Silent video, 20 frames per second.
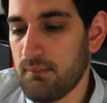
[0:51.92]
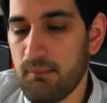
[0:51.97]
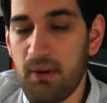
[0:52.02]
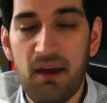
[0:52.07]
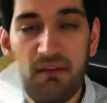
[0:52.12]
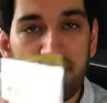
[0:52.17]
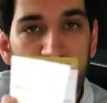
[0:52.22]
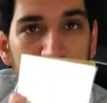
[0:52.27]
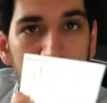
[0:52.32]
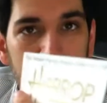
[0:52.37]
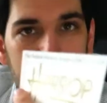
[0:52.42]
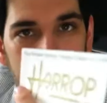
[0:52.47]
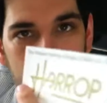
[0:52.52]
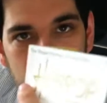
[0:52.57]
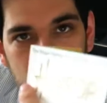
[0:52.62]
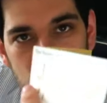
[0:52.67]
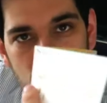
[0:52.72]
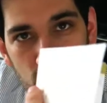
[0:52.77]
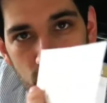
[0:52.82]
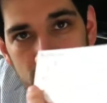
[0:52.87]
pamphlet here
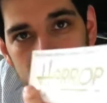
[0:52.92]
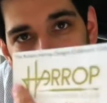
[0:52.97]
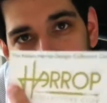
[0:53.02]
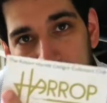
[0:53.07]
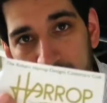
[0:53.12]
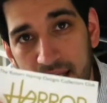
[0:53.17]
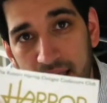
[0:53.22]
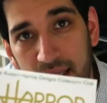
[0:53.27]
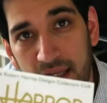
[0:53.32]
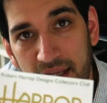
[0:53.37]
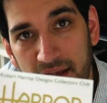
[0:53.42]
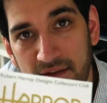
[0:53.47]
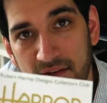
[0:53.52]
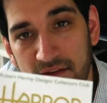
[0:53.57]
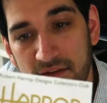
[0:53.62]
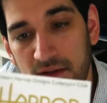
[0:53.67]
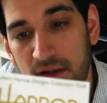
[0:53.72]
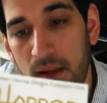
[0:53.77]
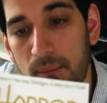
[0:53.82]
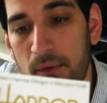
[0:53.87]
to join the
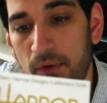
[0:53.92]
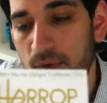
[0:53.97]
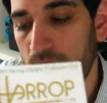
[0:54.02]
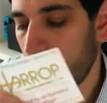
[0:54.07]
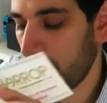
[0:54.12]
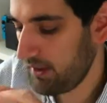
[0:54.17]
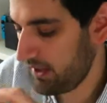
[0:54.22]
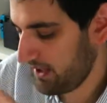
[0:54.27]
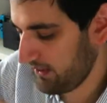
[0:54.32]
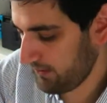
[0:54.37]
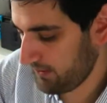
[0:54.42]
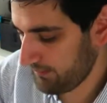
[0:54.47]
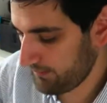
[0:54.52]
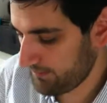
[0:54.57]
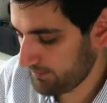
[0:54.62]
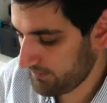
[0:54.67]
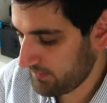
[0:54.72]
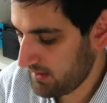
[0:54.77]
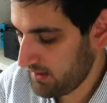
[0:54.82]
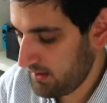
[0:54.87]
collectors club at Robert Harrop.
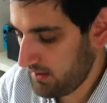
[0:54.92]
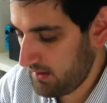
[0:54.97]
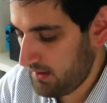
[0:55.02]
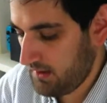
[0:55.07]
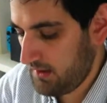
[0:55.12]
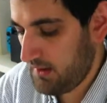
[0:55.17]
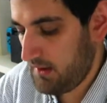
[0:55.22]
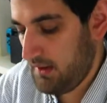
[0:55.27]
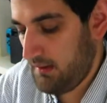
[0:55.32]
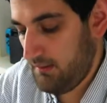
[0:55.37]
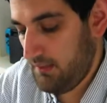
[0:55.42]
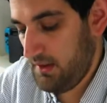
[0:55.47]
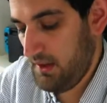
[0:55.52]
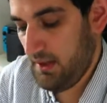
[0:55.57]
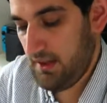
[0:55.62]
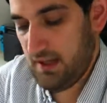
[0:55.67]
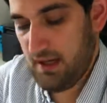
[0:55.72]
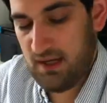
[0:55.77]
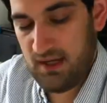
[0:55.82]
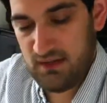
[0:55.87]

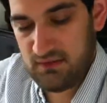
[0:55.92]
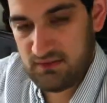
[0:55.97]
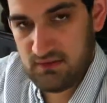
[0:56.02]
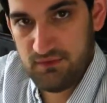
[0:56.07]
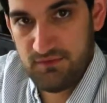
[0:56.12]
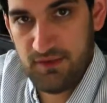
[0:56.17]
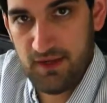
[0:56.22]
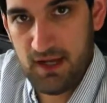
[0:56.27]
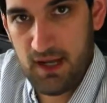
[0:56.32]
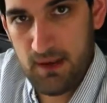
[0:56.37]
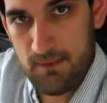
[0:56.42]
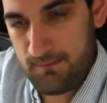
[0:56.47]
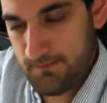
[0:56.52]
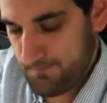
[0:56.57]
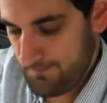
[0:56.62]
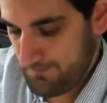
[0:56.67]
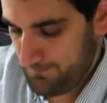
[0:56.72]
But here's the figure.